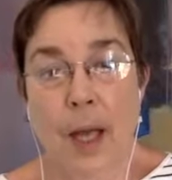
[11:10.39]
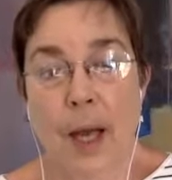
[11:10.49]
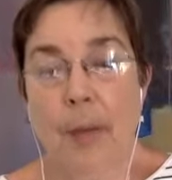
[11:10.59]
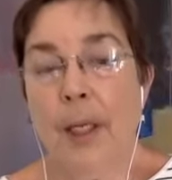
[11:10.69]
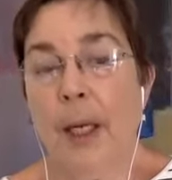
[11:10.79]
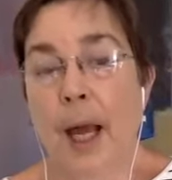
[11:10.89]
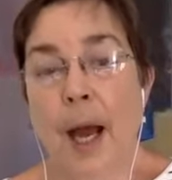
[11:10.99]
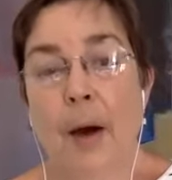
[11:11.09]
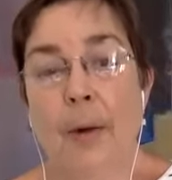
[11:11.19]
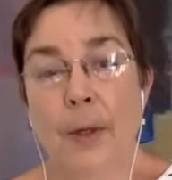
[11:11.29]
How many
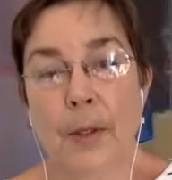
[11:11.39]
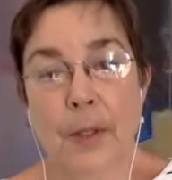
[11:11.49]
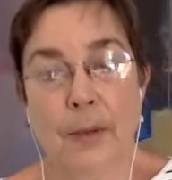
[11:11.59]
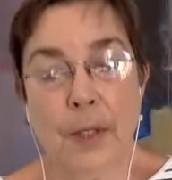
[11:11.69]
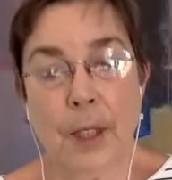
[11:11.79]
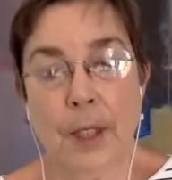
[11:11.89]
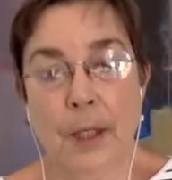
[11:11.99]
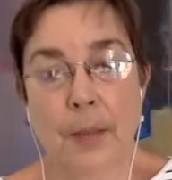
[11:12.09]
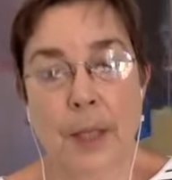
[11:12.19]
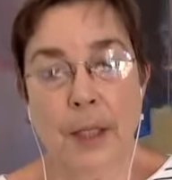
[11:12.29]
hours of
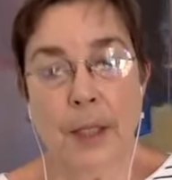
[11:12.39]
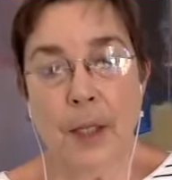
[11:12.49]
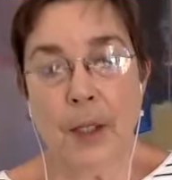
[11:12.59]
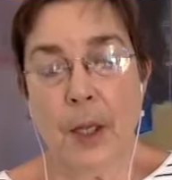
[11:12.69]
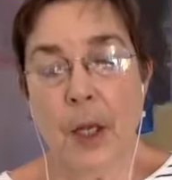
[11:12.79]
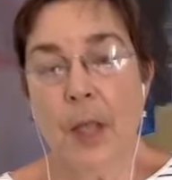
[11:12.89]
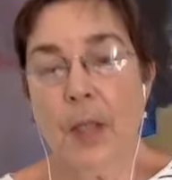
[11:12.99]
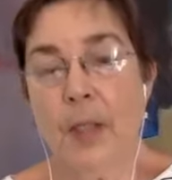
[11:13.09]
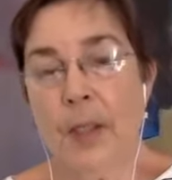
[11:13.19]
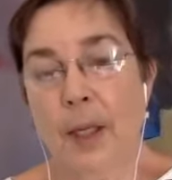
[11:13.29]
seated meditation,
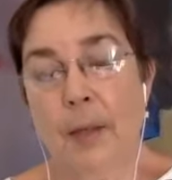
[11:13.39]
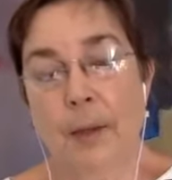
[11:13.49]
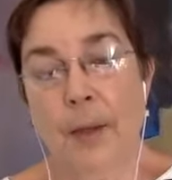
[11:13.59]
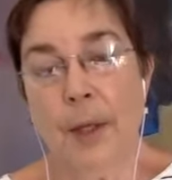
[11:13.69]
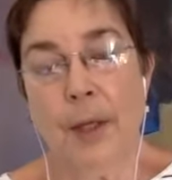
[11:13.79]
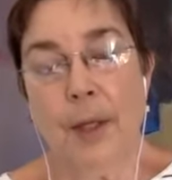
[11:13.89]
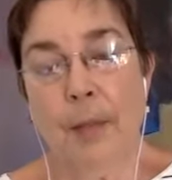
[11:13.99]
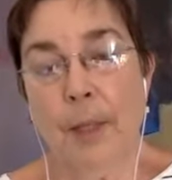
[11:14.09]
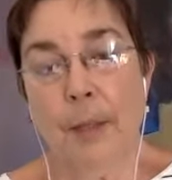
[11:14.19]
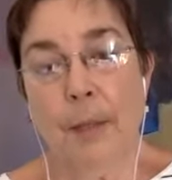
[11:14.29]
stuck with
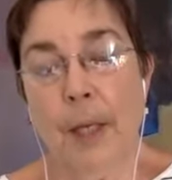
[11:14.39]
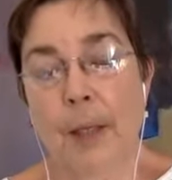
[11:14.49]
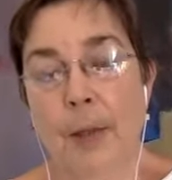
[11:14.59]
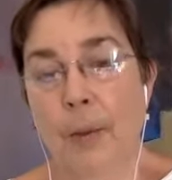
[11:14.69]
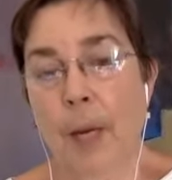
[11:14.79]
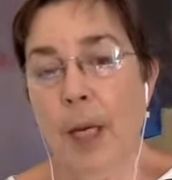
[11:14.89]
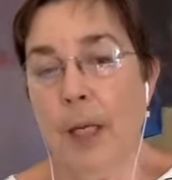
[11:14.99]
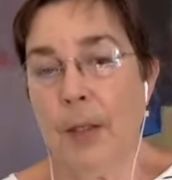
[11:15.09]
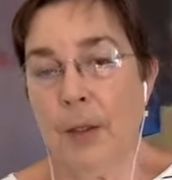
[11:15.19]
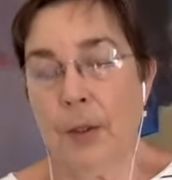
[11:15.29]
nothing but my own
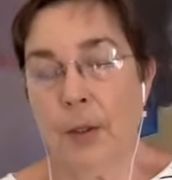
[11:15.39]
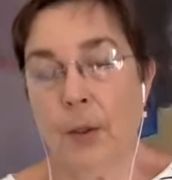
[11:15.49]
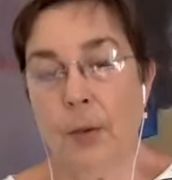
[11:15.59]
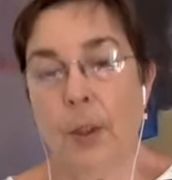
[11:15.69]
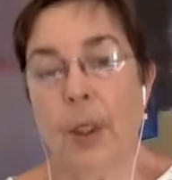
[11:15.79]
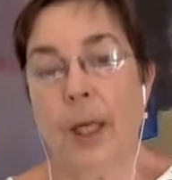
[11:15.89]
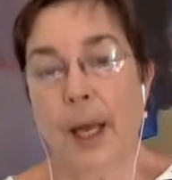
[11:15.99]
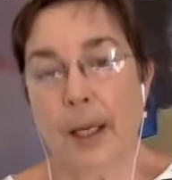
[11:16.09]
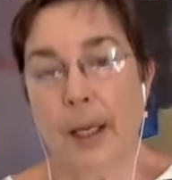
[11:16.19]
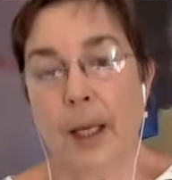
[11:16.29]
mind to look
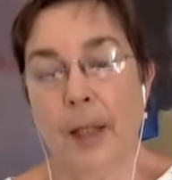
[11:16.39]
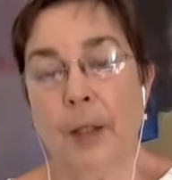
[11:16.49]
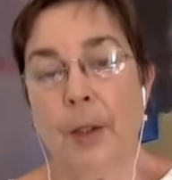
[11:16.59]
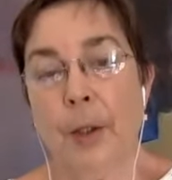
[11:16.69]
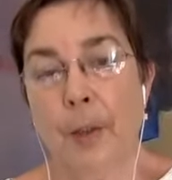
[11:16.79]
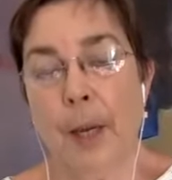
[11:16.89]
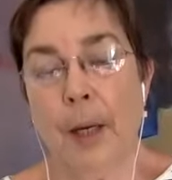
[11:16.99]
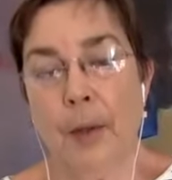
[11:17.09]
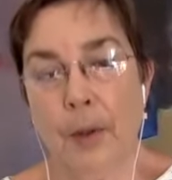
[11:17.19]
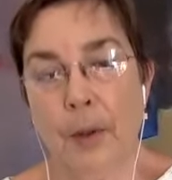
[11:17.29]
at and learn
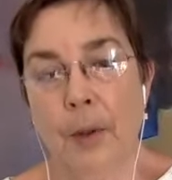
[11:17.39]
about?